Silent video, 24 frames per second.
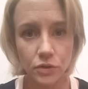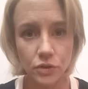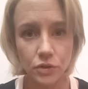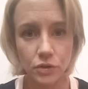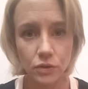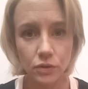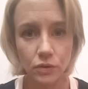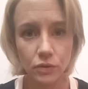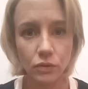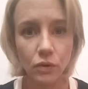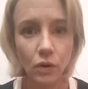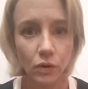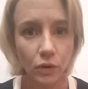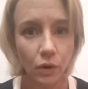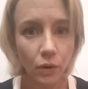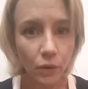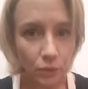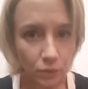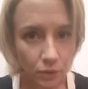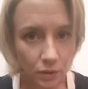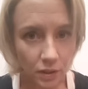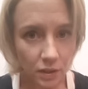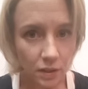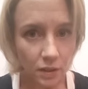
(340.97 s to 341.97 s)
to not
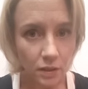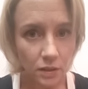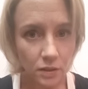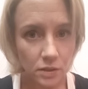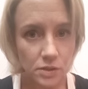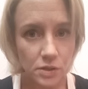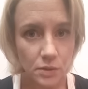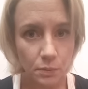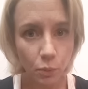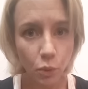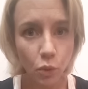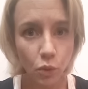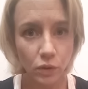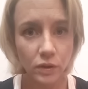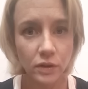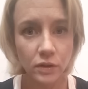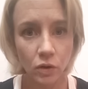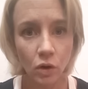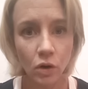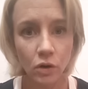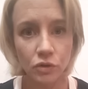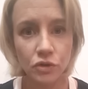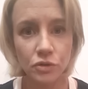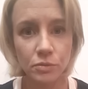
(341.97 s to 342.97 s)
only support
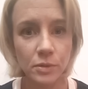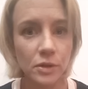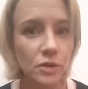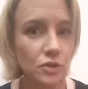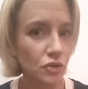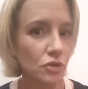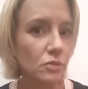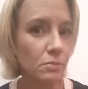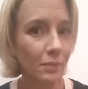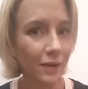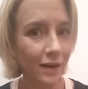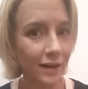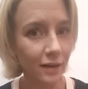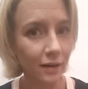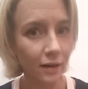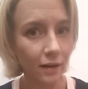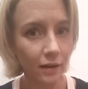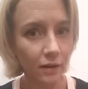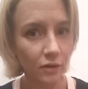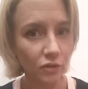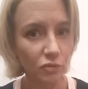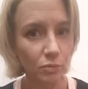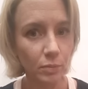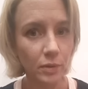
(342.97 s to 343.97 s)
and contribute to my
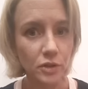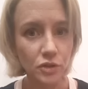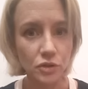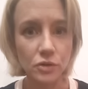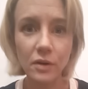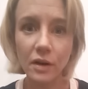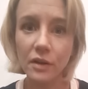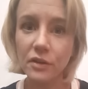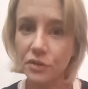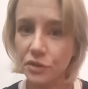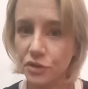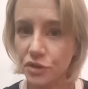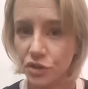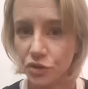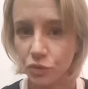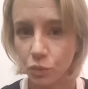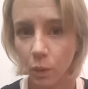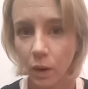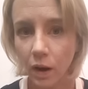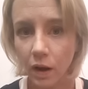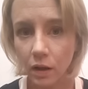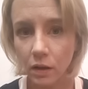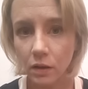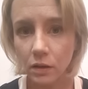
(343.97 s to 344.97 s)
life, but to others as
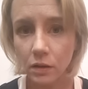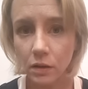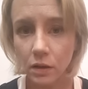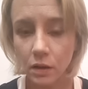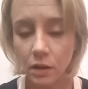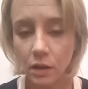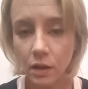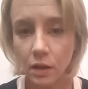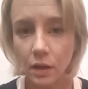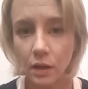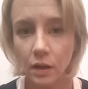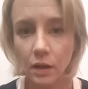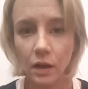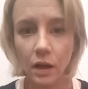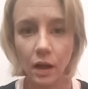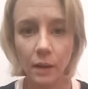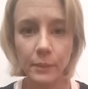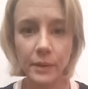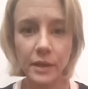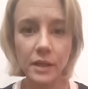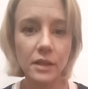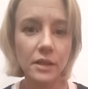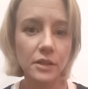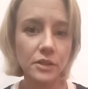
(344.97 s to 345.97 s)
well. I
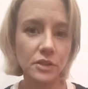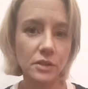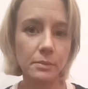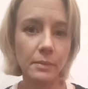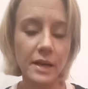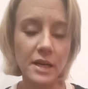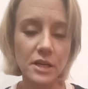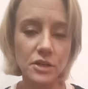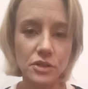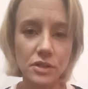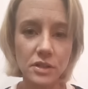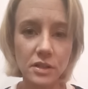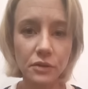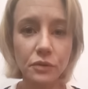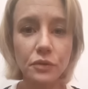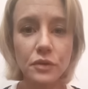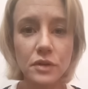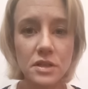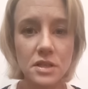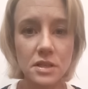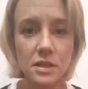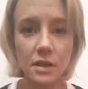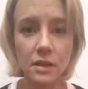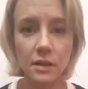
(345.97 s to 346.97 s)
mean, there's a major
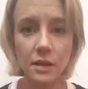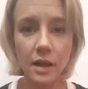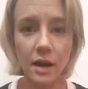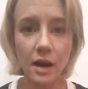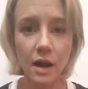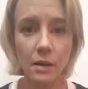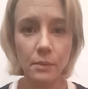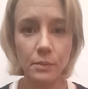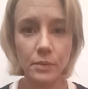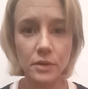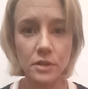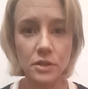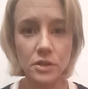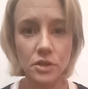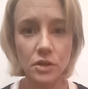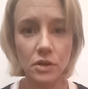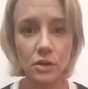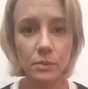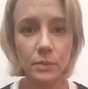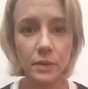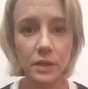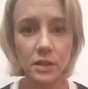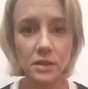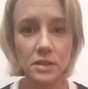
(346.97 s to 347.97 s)
difference then that happens,
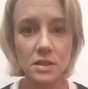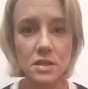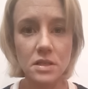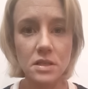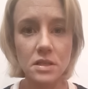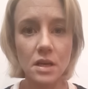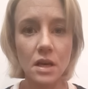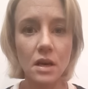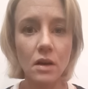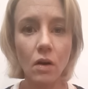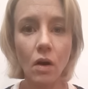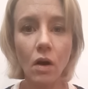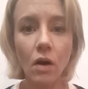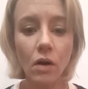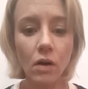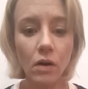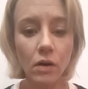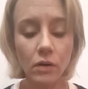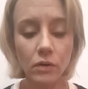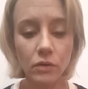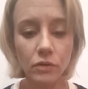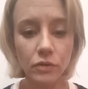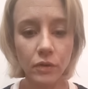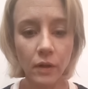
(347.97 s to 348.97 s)
because instead
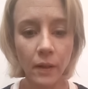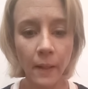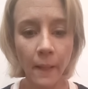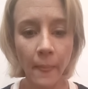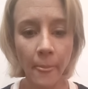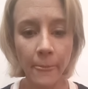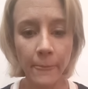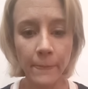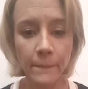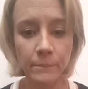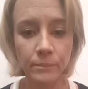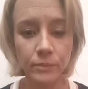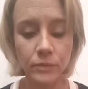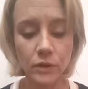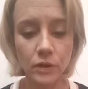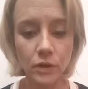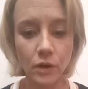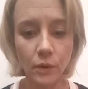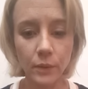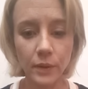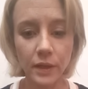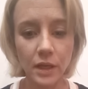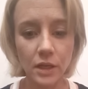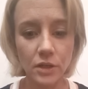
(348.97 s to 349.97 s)
of
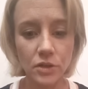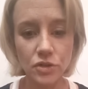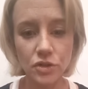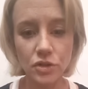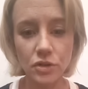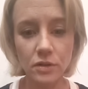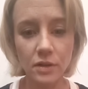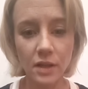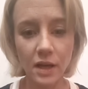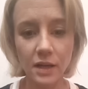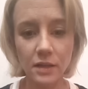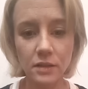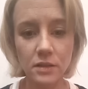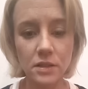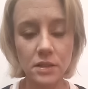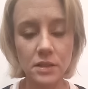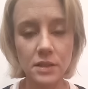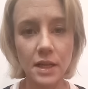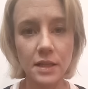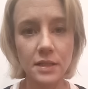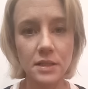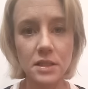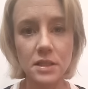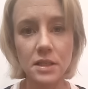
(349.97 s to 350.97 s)
going into
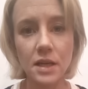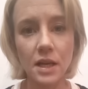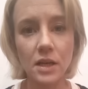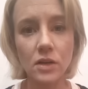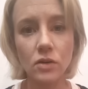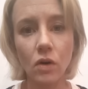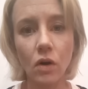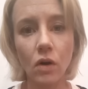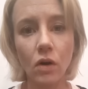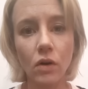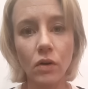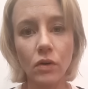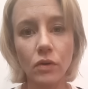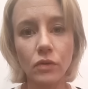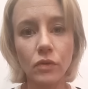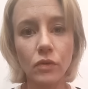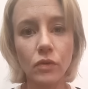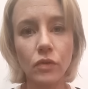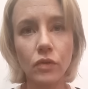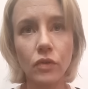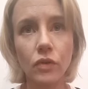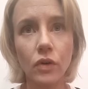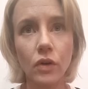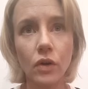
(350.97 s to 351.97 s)
that state
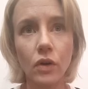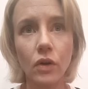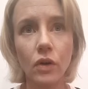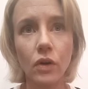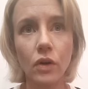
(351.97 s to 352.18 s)
of